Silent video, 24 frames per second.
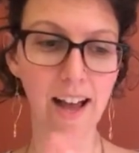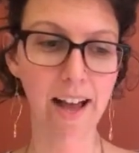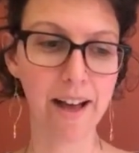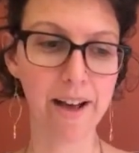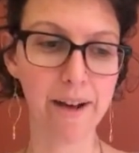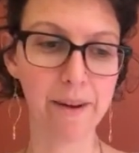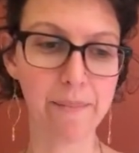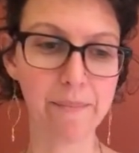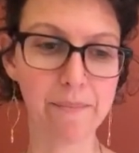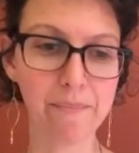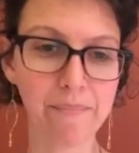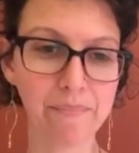
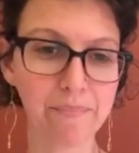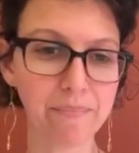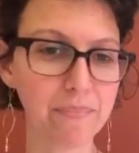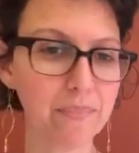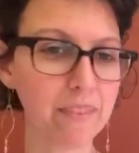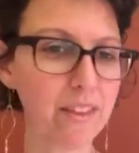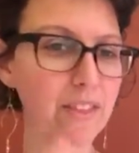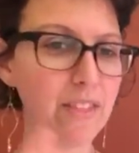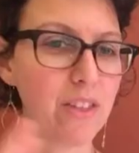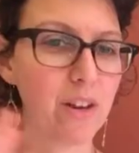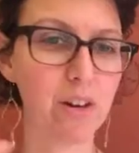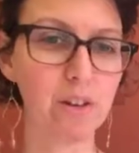Um,
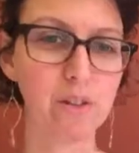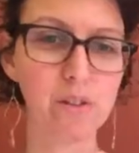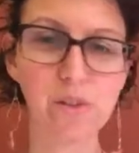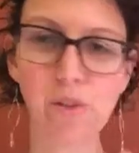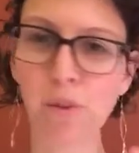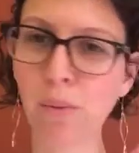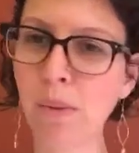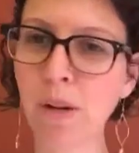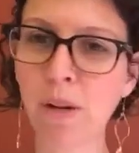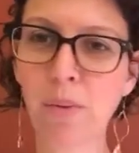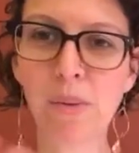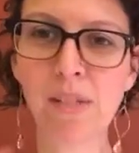there are
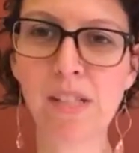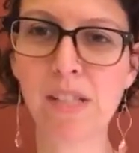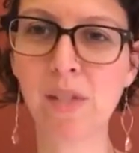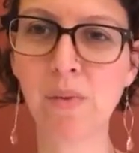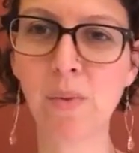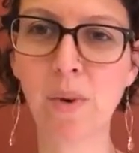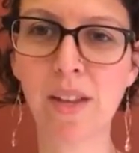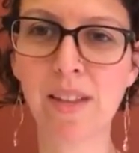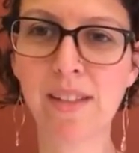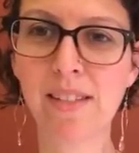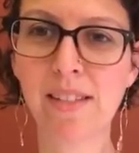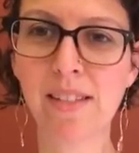so many reasons
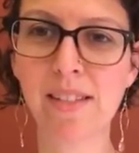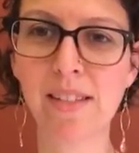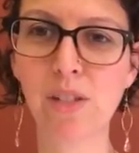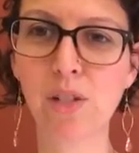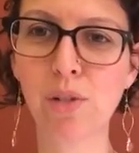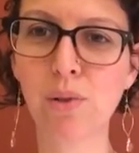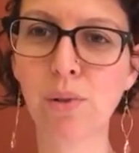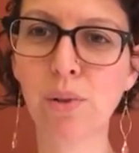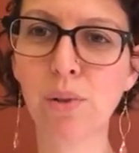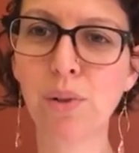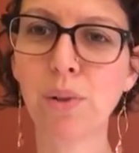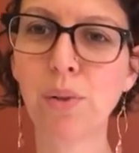why this isn't
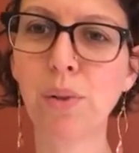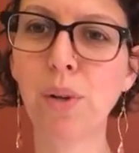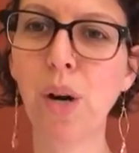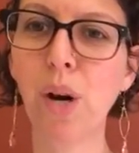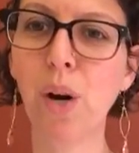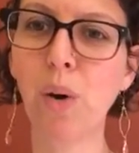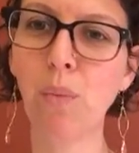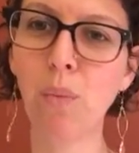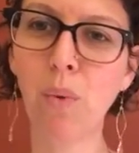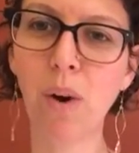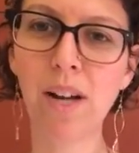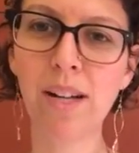true.
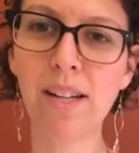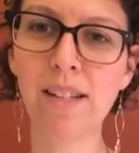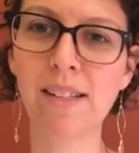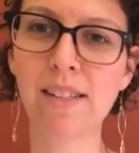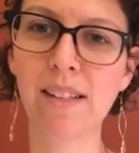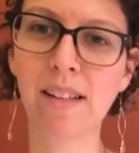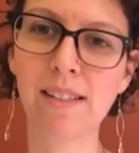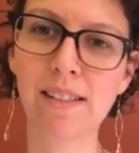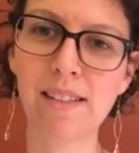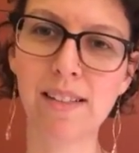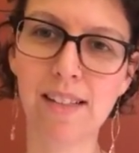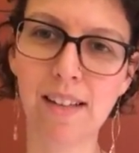One,
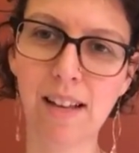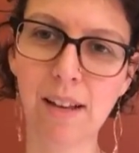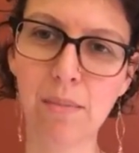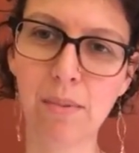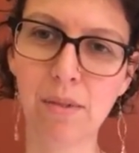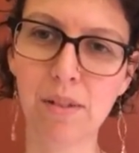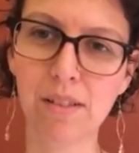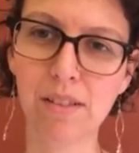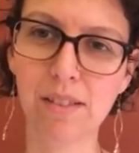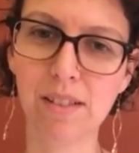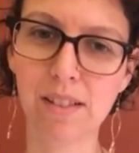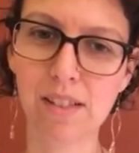it's
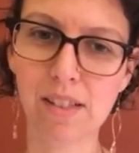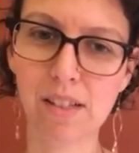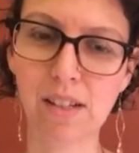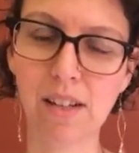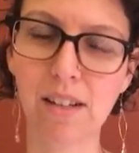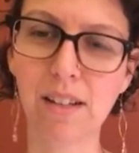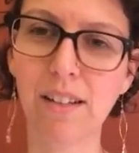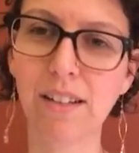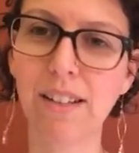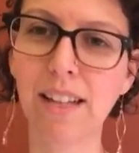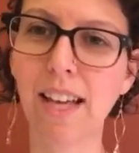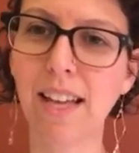unstable in
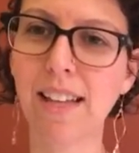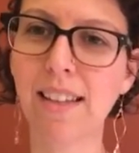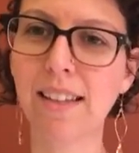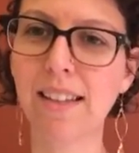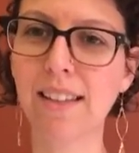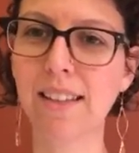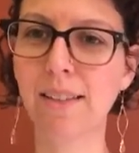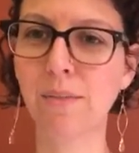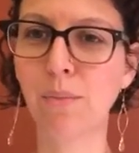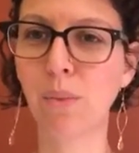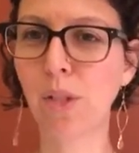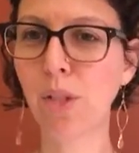salt,
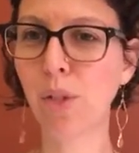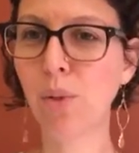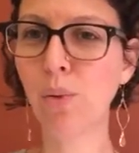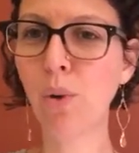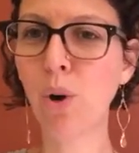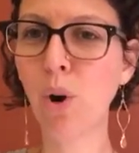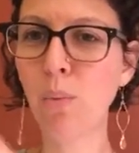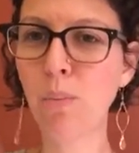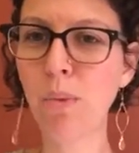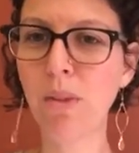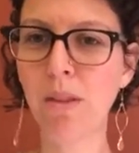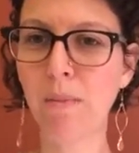and when you
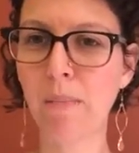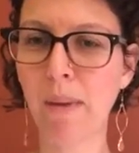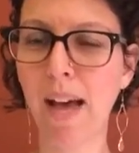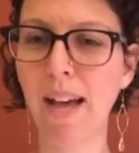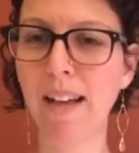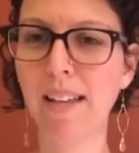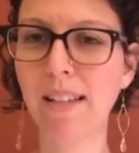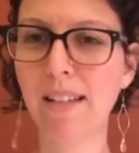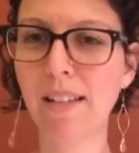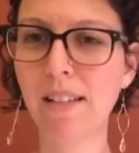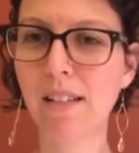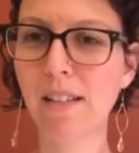open the
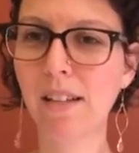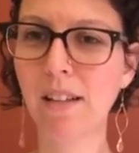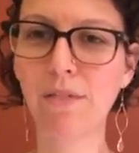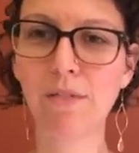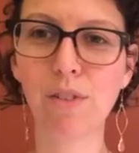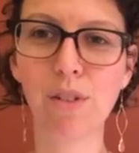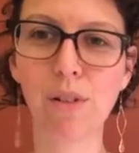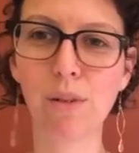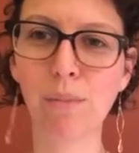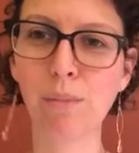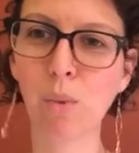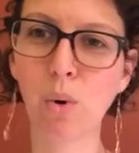package
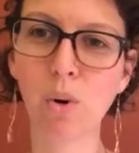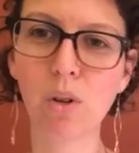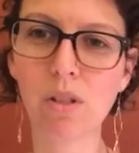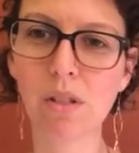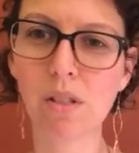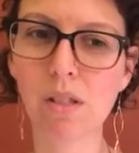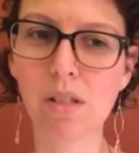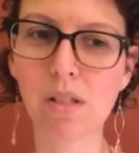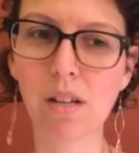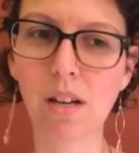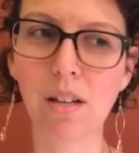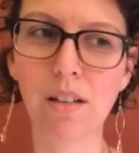of your
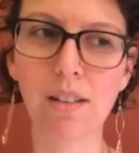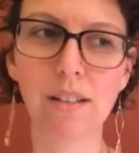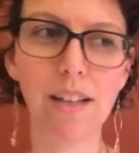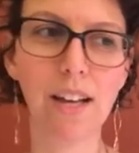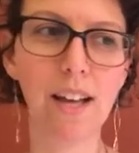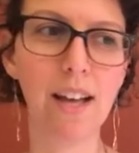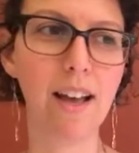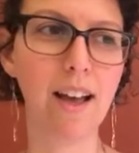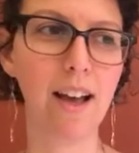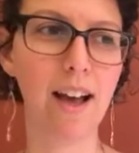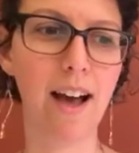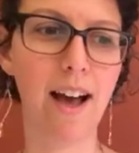Morton salt,
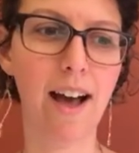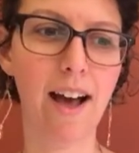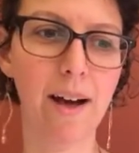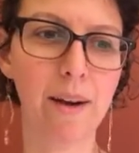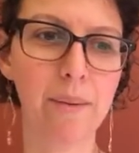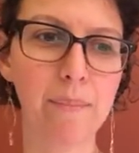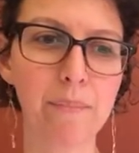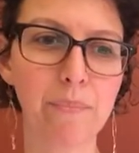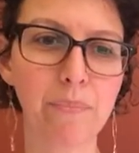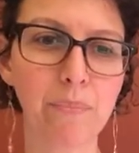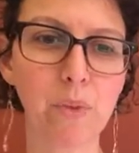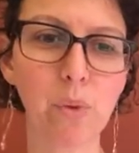
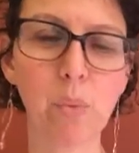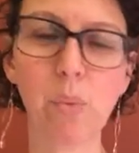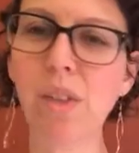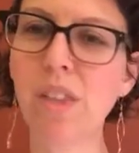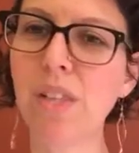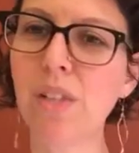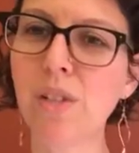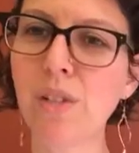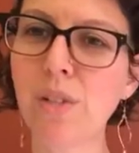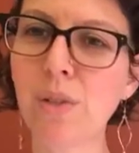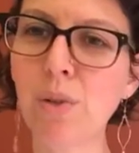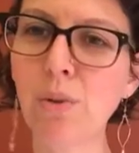um,
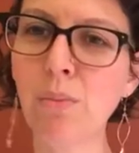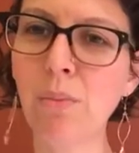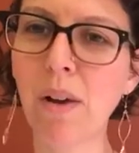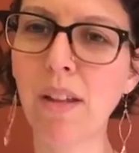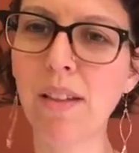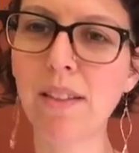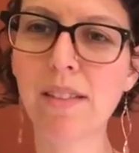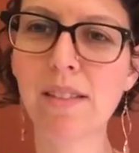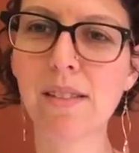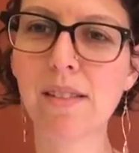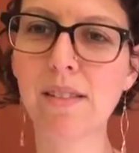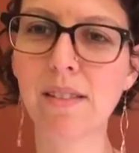within two
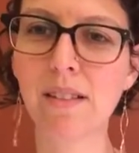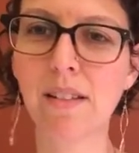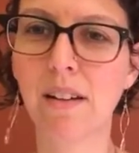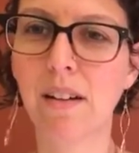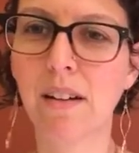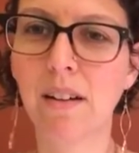months,